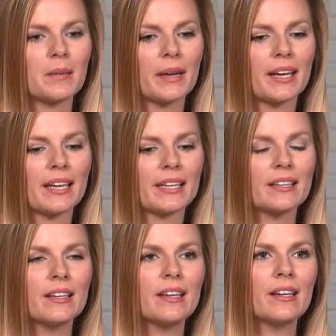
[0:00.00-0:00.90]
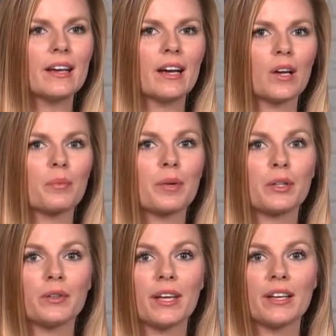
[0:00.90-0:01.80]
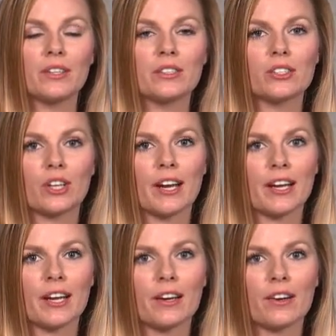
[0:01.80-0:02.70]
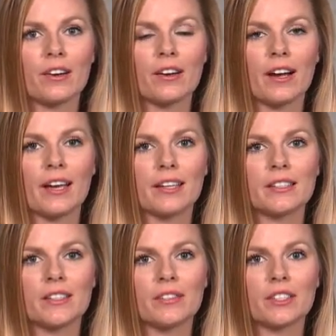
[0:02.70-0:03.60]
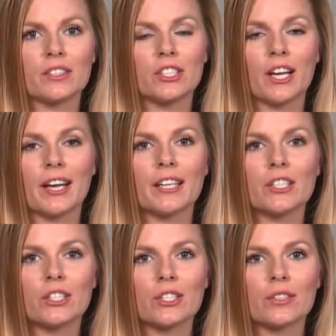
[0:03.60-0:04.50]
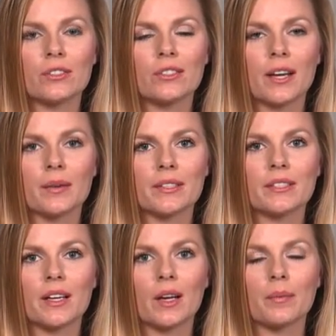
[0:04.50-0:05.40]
I had brittle nails, dry hair, I had severe GI issues. I was